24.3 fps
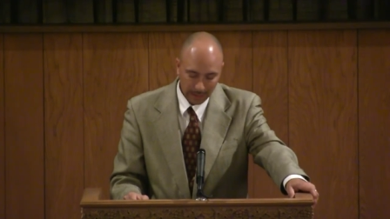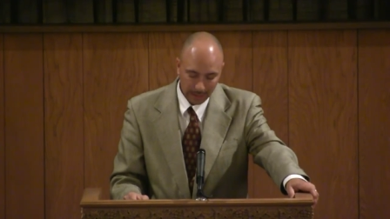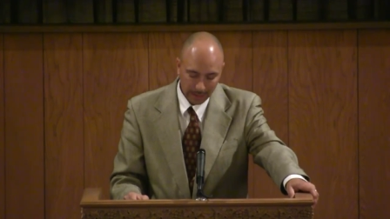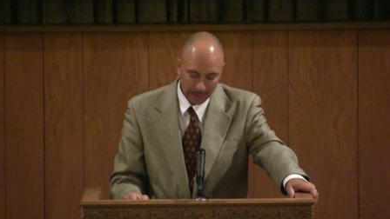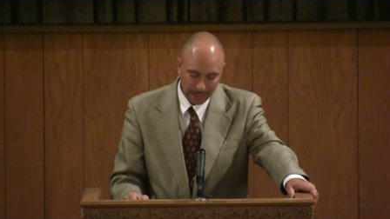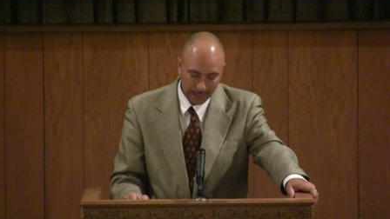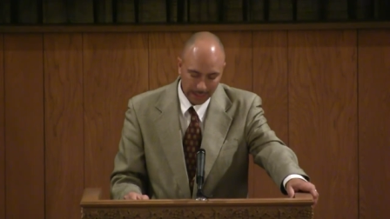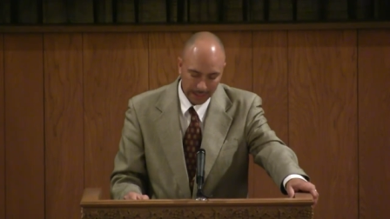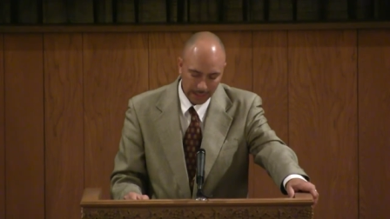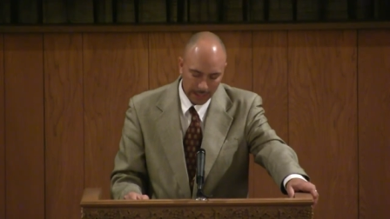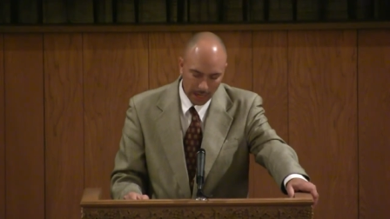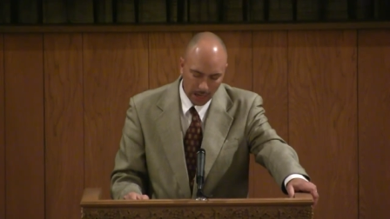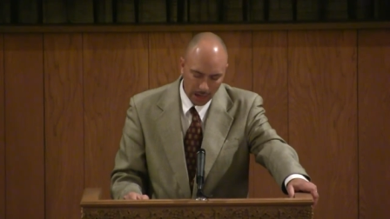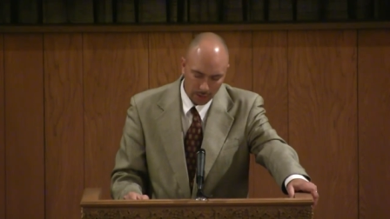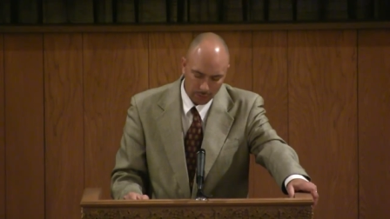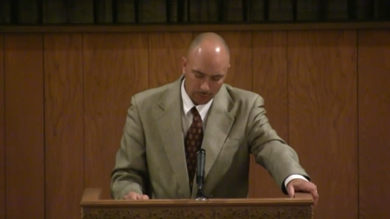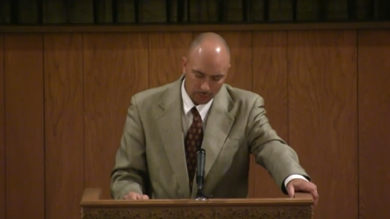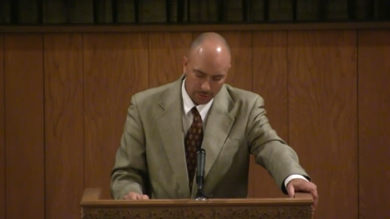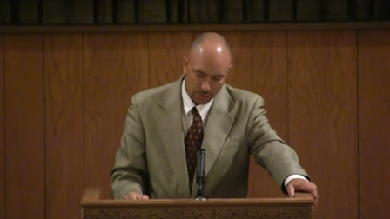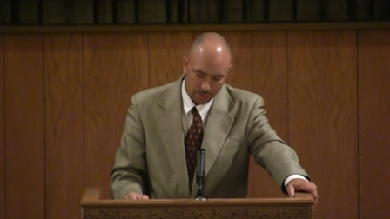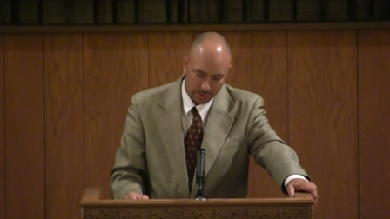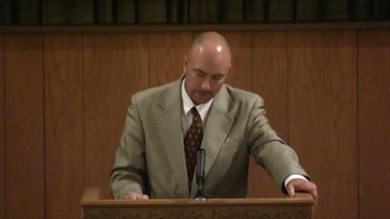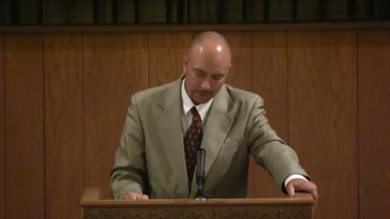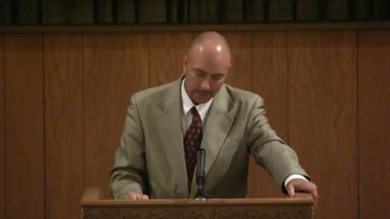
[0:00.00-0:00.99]
he
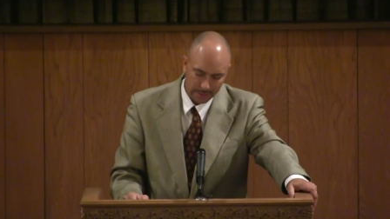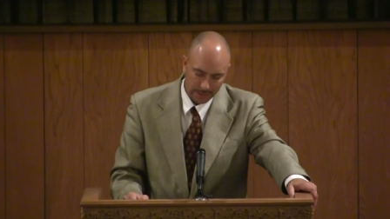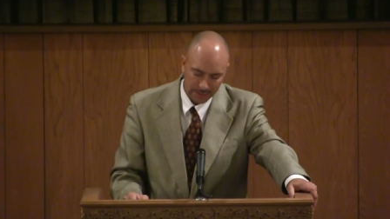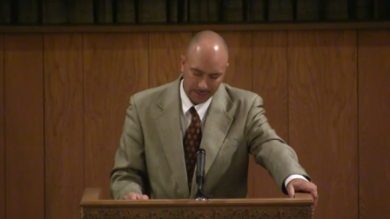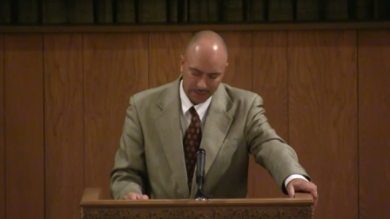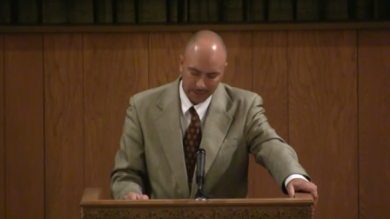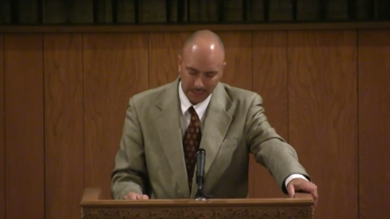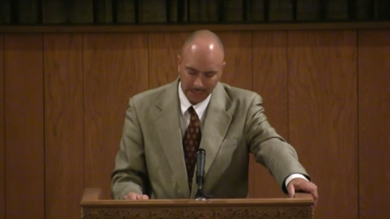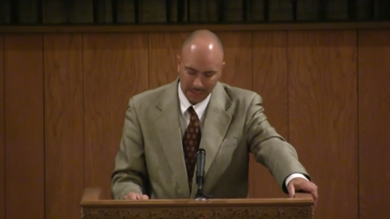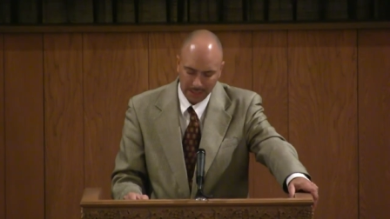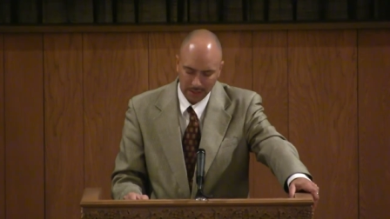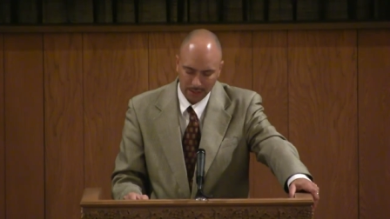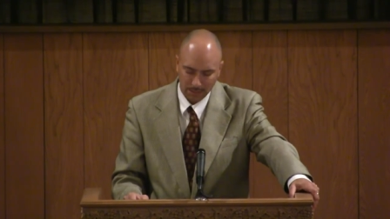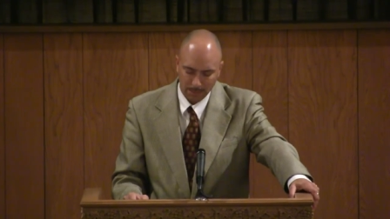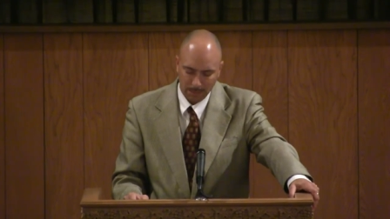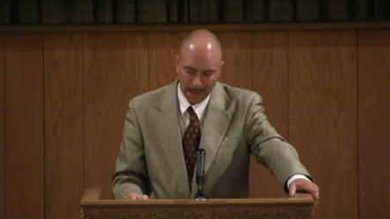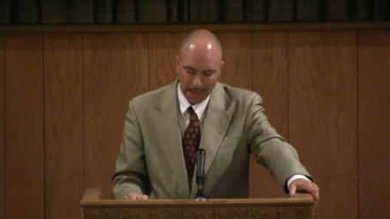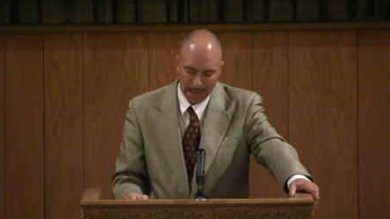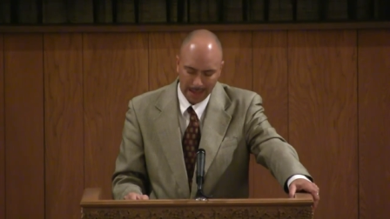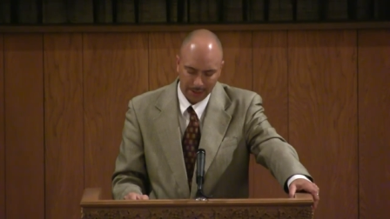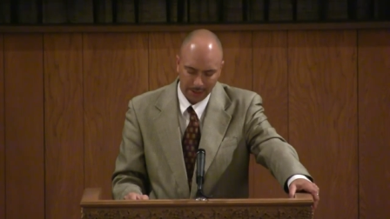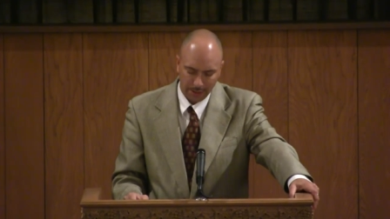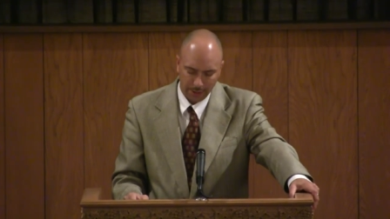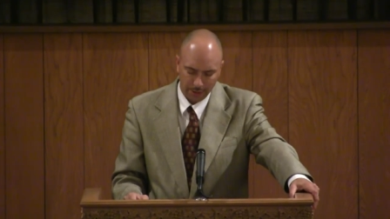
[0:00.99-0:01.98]
calls this Dennis
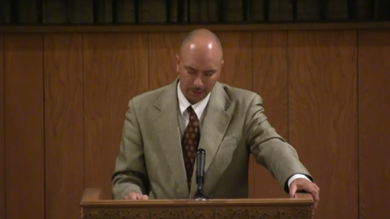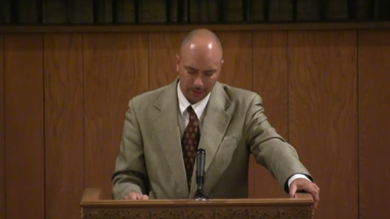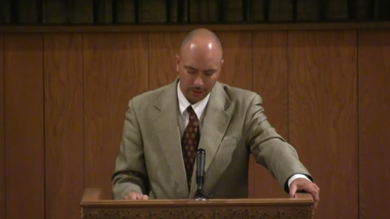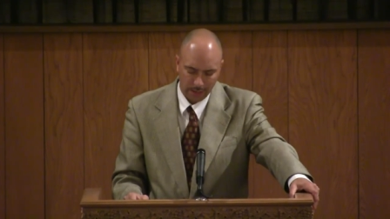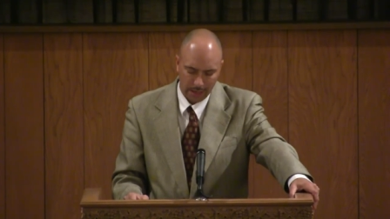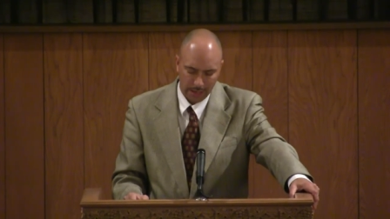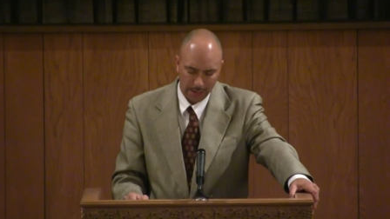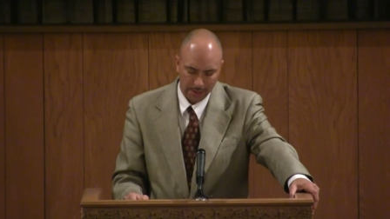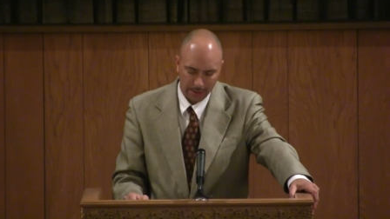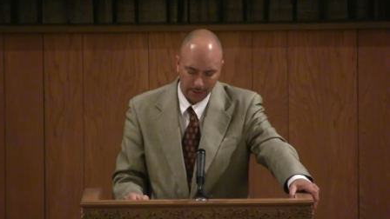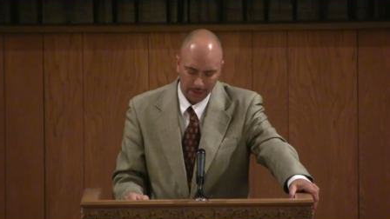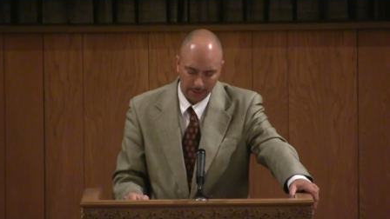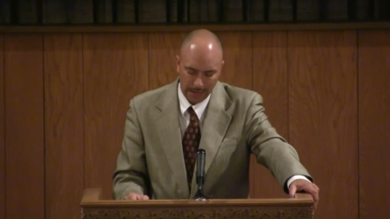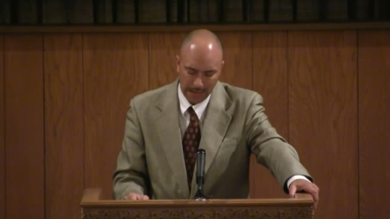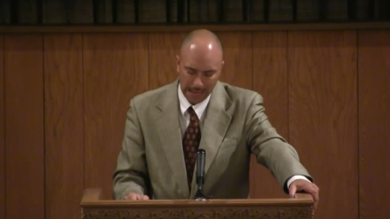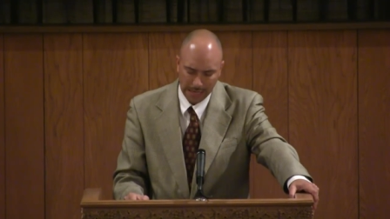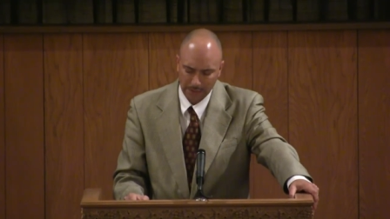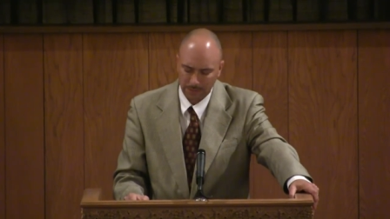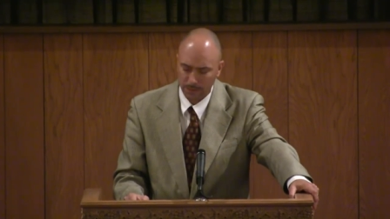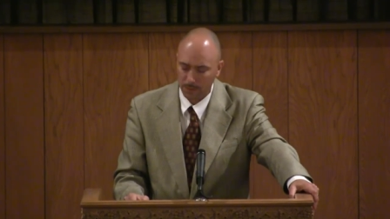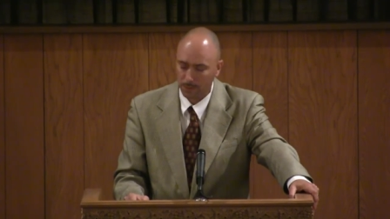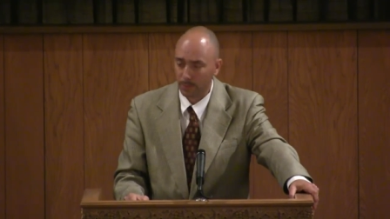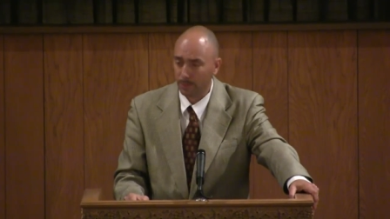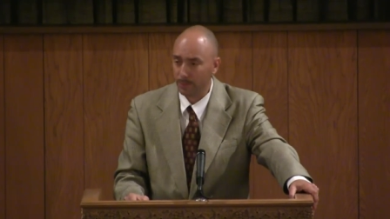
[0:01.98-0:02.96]
back years later and asks
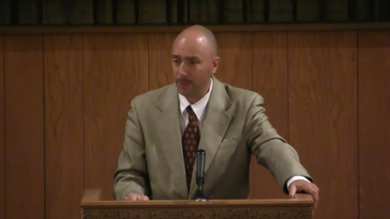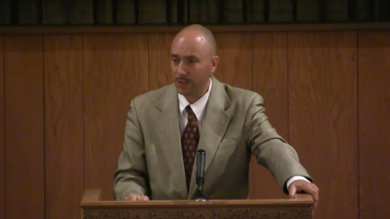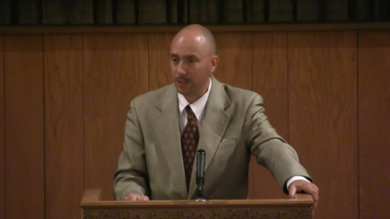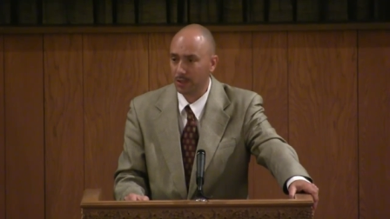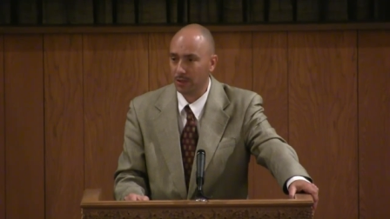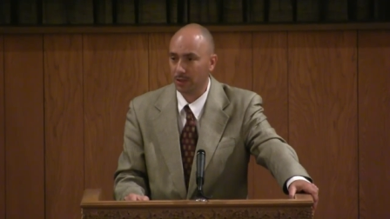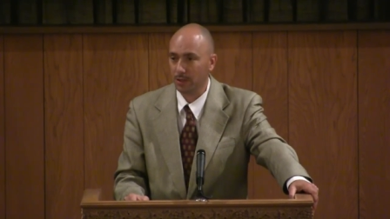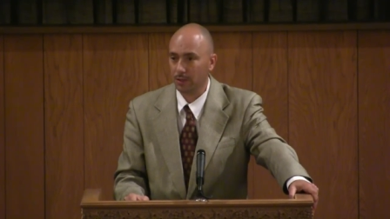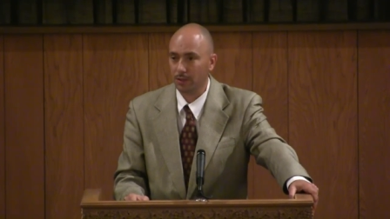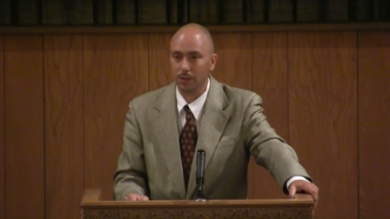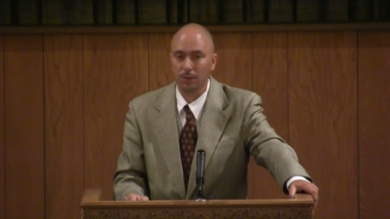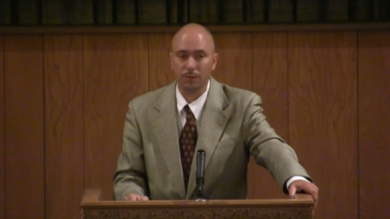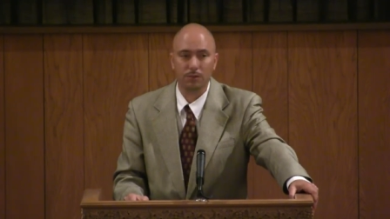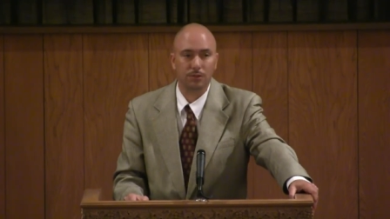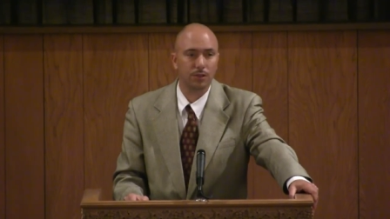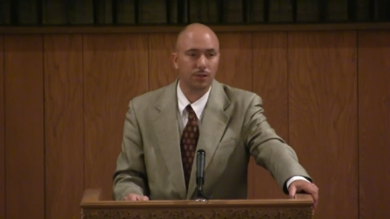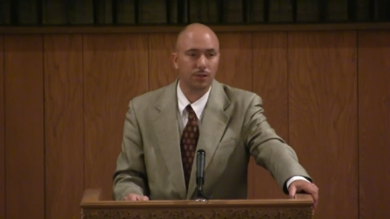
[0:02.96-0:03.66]
for permission to use the